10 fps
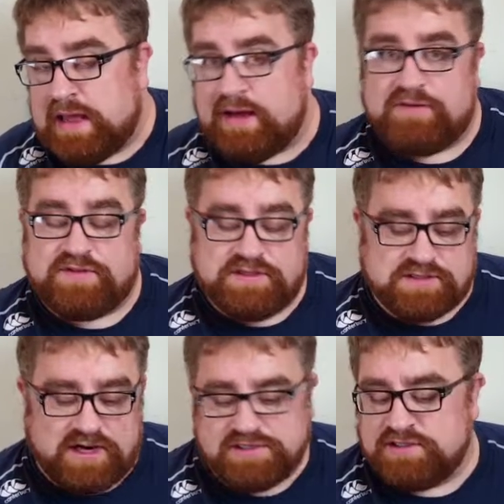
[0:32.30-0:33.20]
out of these
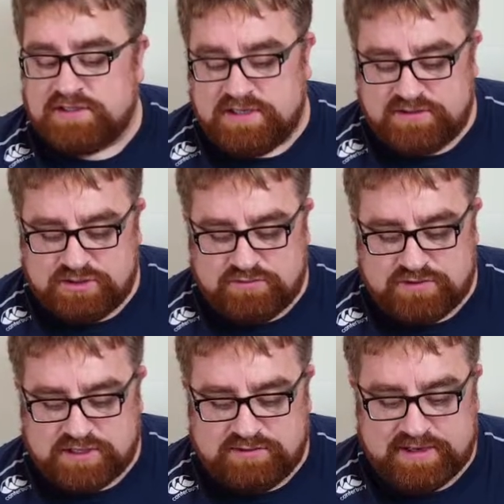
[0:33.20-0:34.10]
guys in the
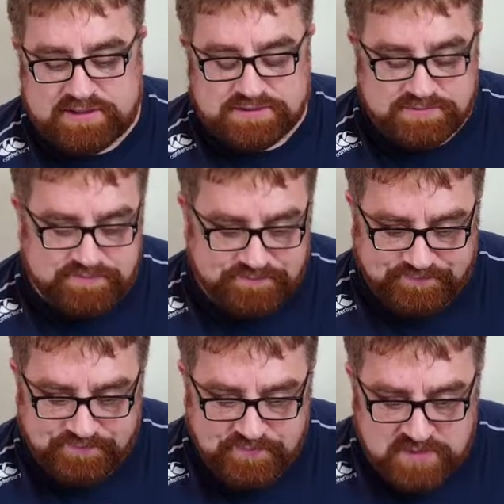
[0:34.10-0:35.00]
current codex?
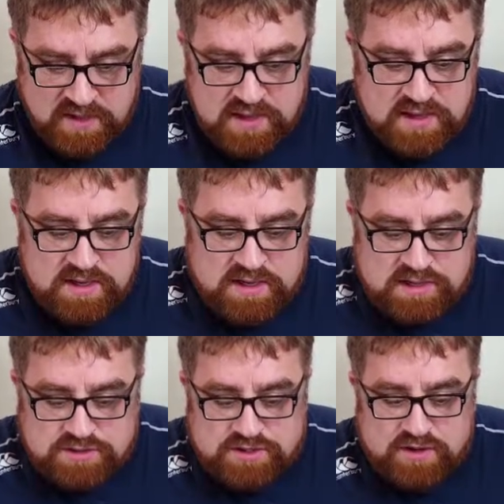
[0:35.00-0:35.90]

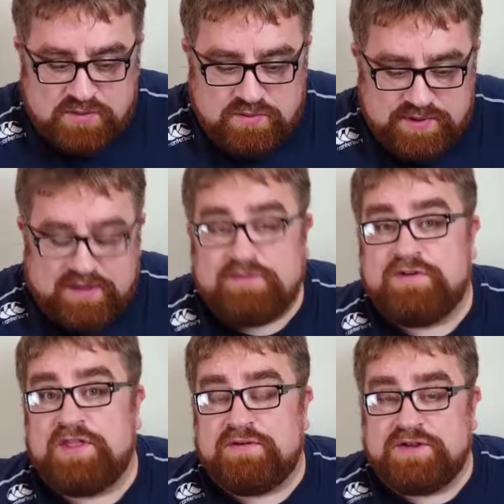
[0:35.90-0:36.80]
So without
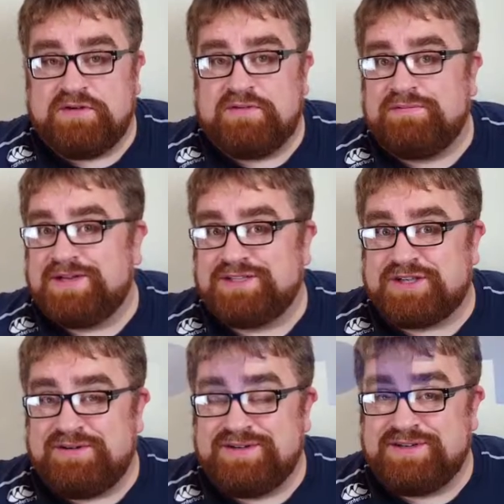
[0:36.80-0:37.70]
further ado, let's
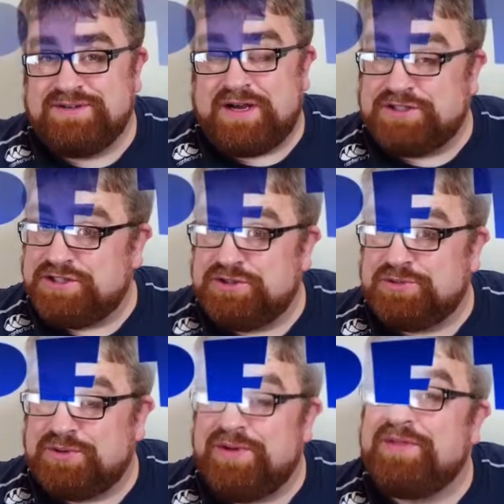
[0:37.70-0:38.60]
go into, as
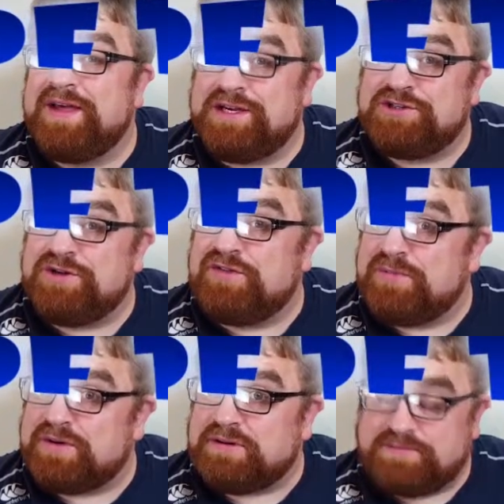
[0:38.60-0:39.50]
usual, the history of the
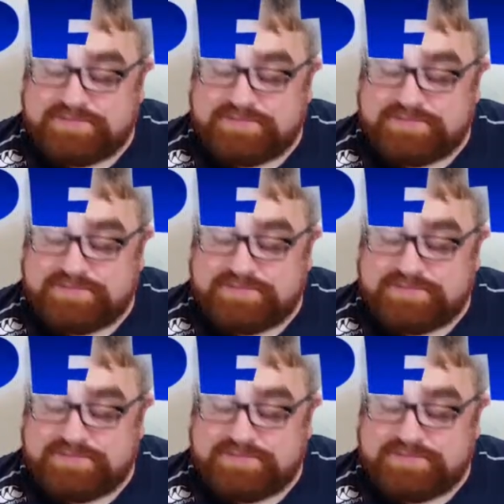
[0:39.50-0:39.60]
model.